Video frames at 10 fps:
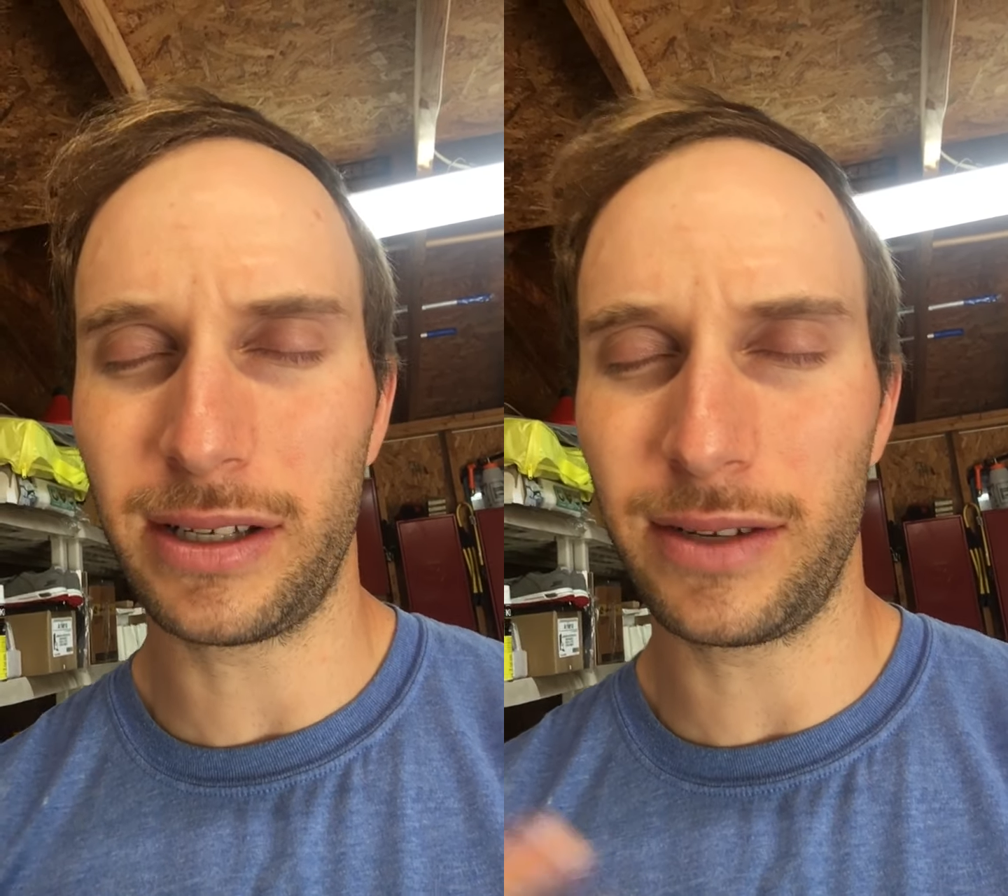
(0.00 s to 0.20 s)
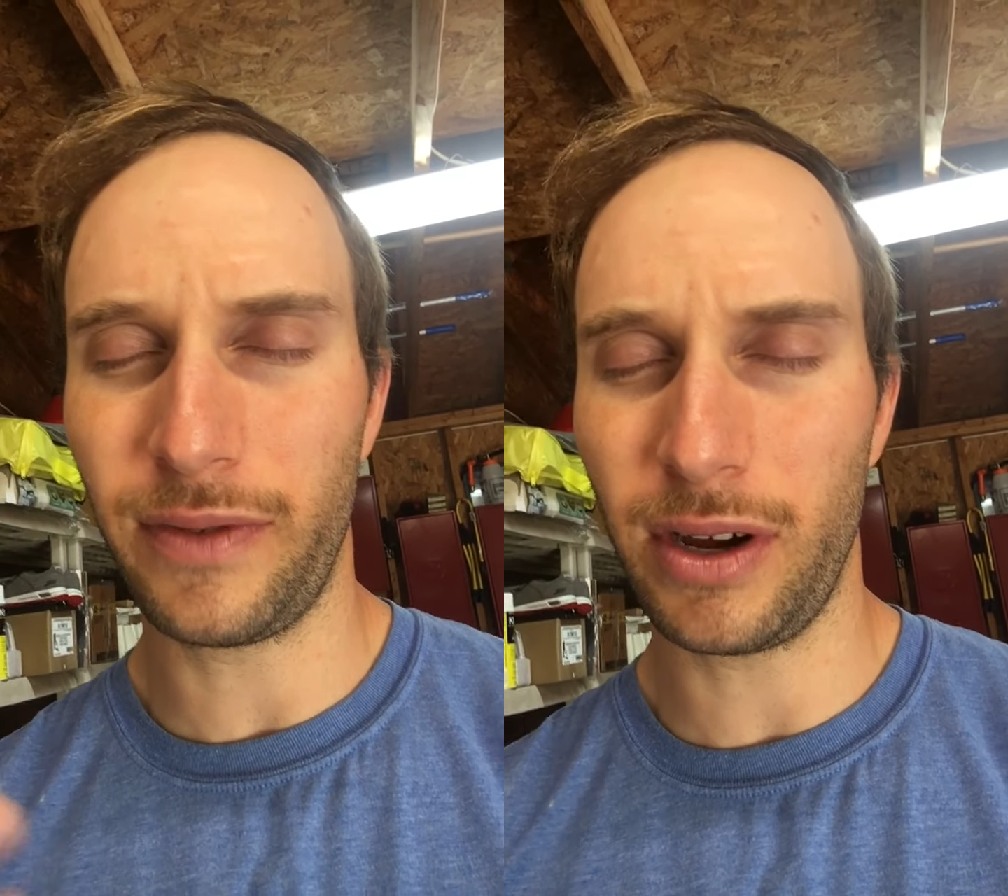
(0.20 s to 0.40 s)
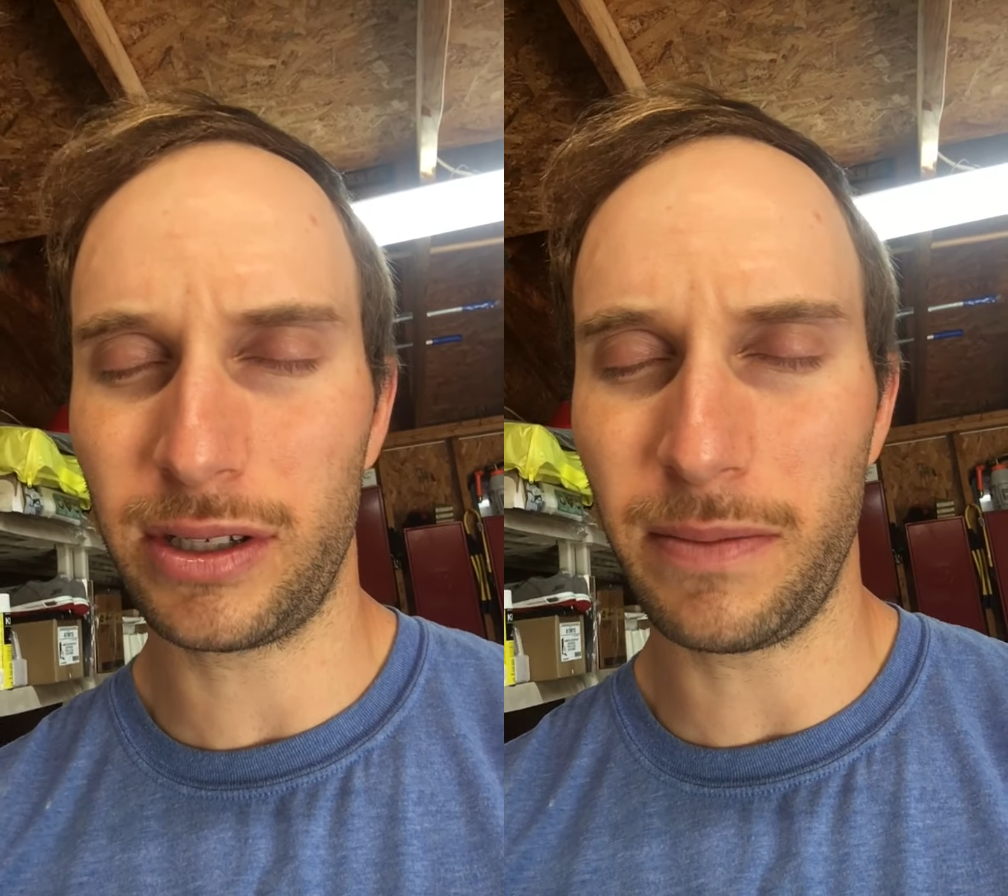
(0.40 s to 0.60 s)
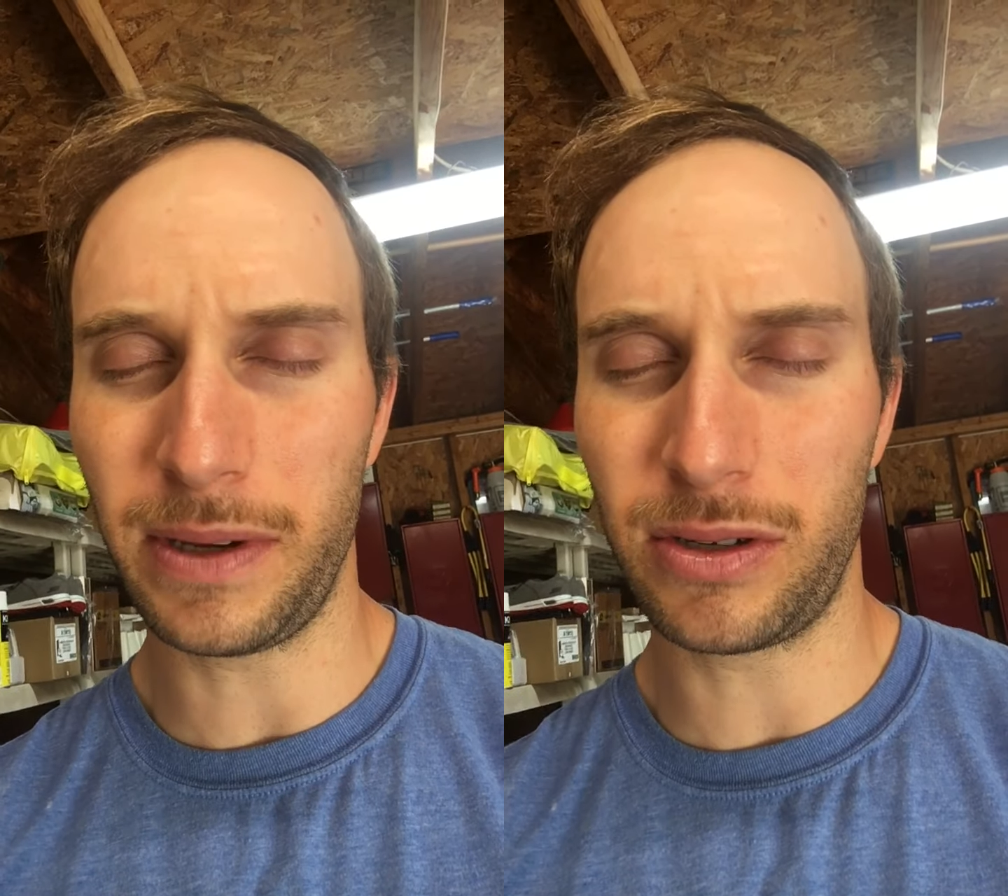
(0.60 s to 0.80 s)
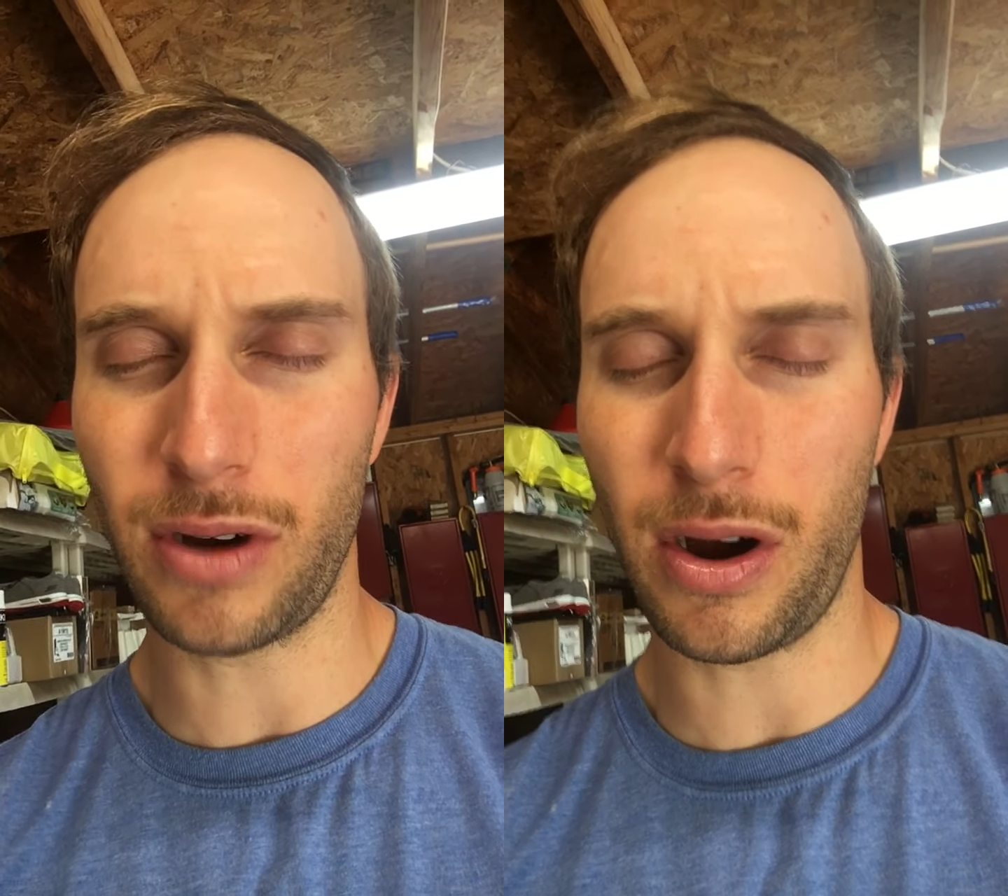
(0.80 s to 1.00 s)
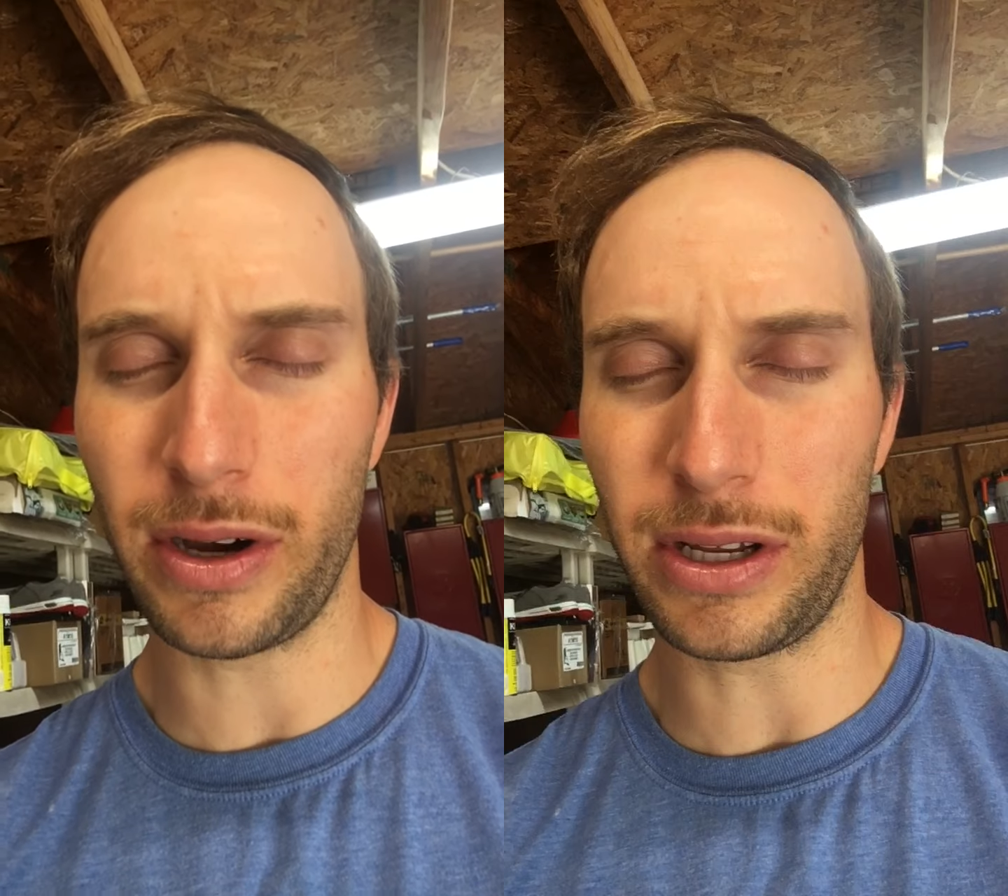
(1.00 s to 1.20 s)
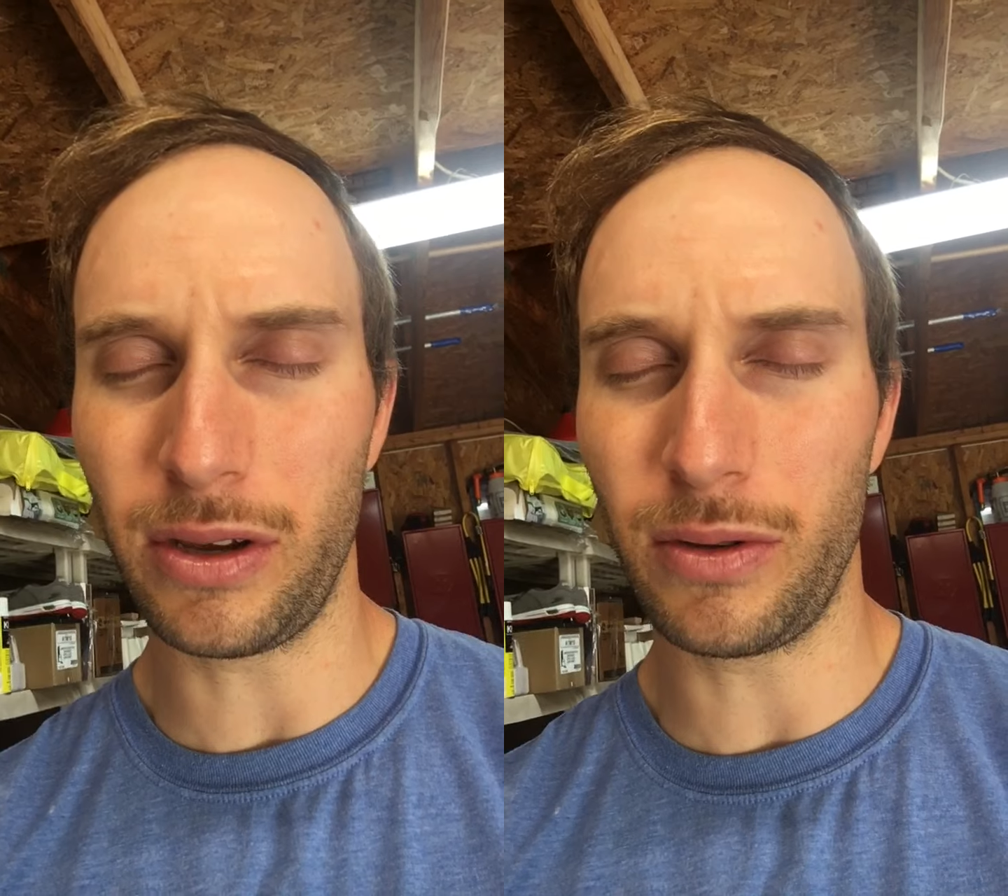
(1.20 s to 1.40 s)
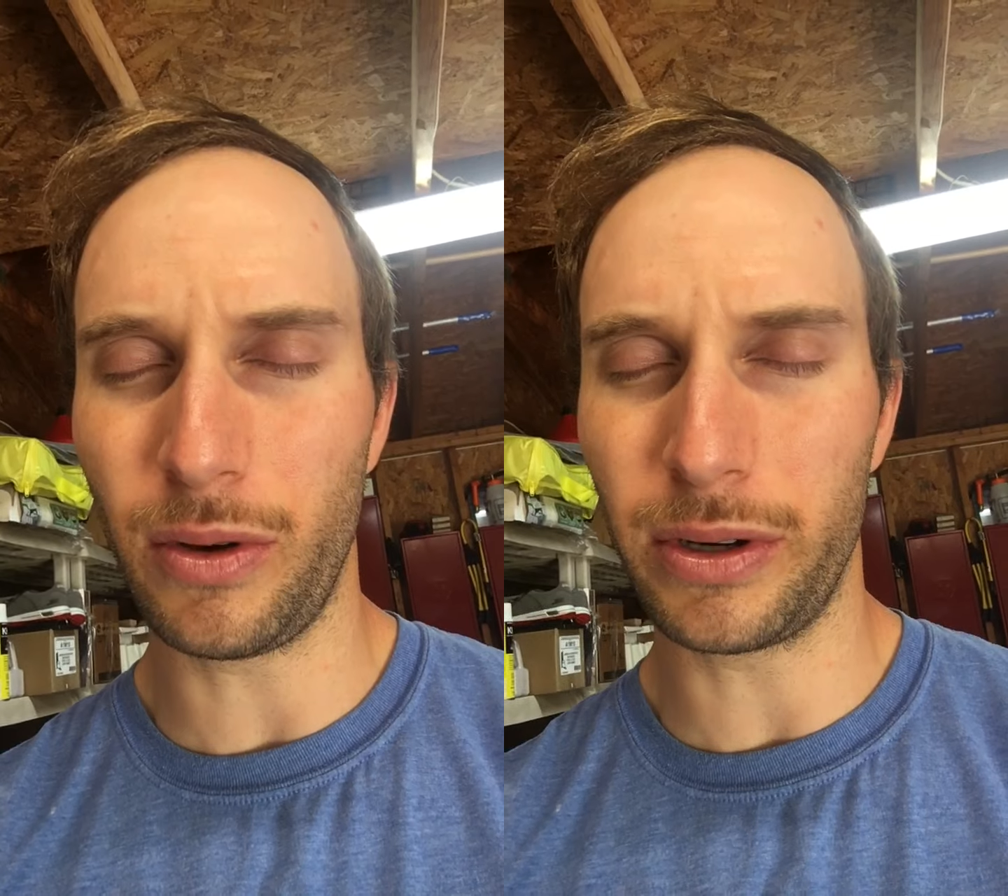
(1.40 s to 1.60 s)
is for us to be strong in
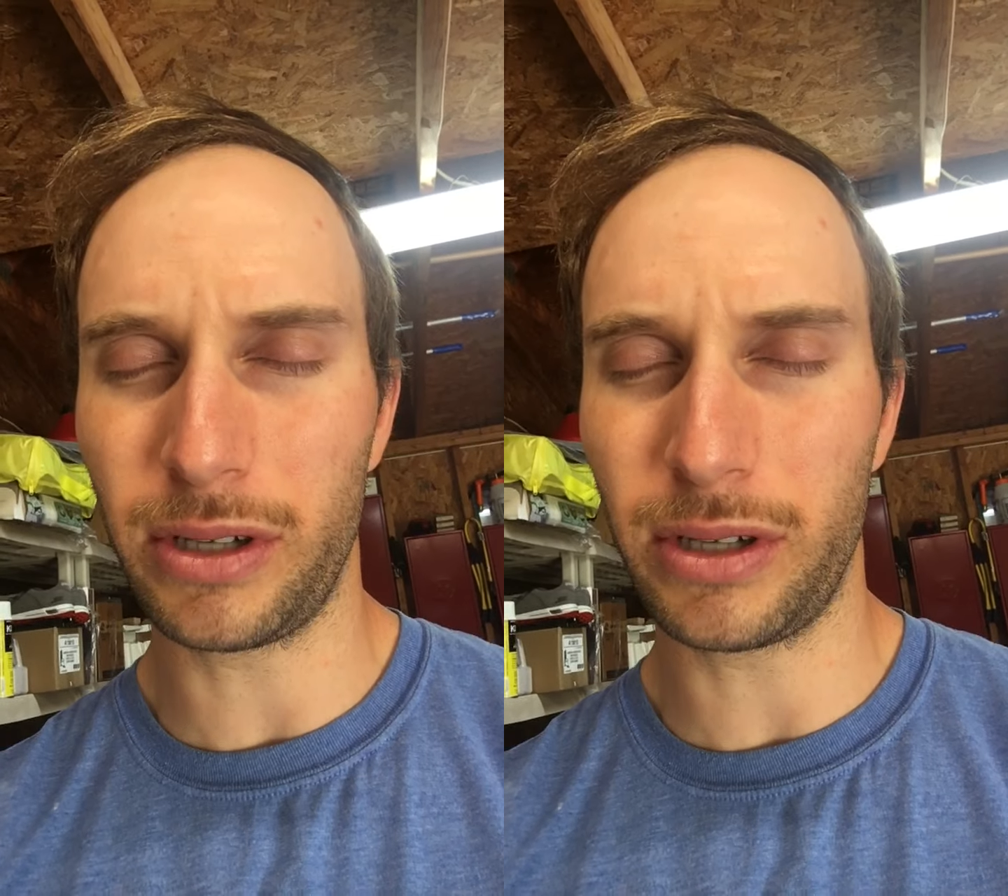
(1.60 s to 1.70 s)
you, Lord.